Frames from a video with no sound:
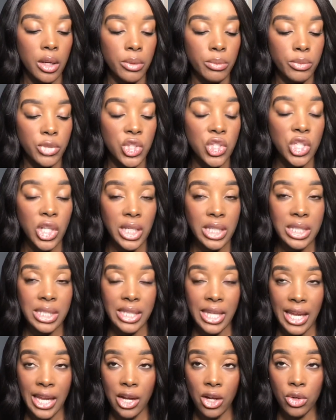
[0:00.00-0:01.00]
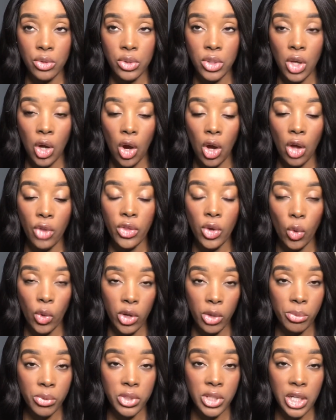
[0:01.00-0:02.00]
shuts down the oil
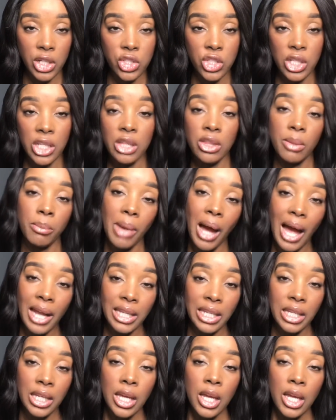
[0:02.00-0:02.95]
production in the body.